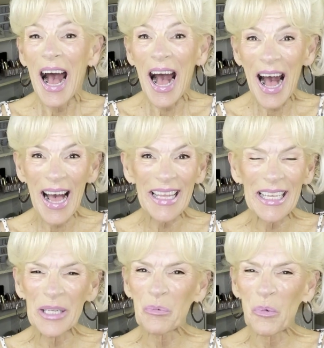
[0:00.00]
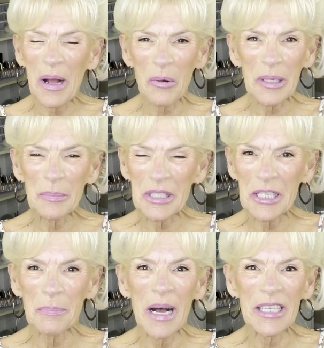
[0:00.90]
Hi and welcome
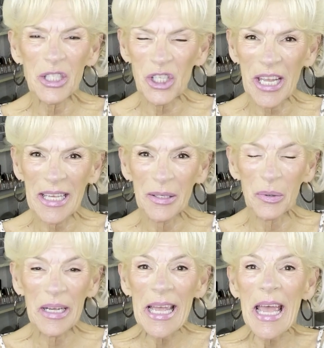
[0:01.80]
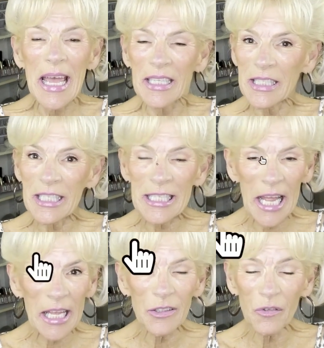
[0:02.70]
to my channel. In
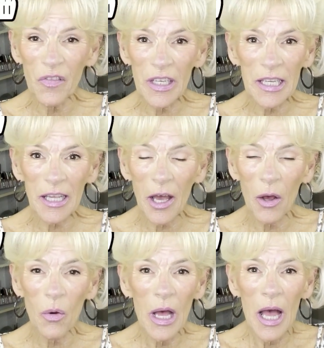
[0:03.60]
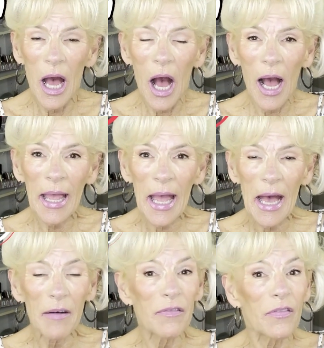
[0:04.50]
today's video, I
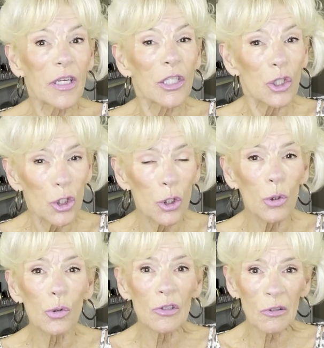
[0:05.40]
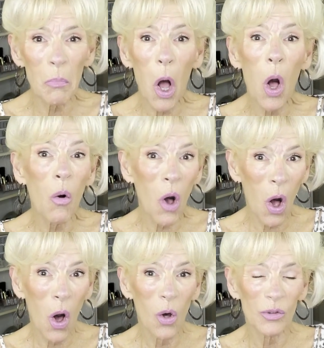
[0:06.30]
have two small
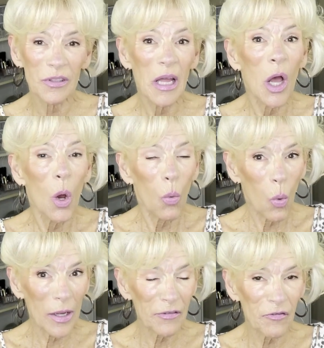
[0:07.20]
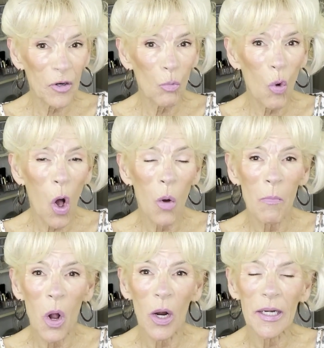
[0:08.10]
hauls, one from
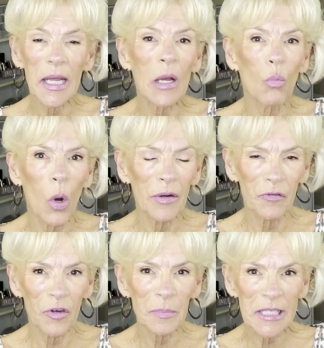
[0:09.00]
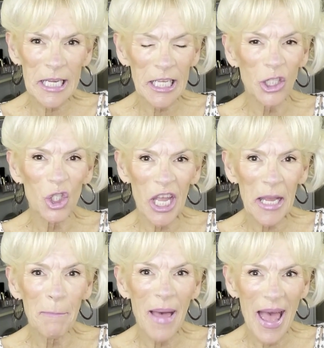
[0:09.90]
Walmart and one from
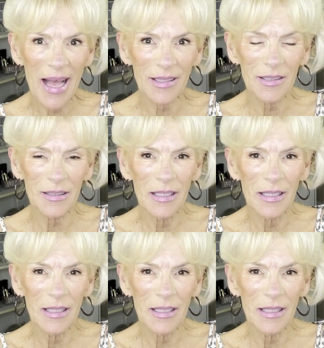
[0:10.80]
TJ Maxx.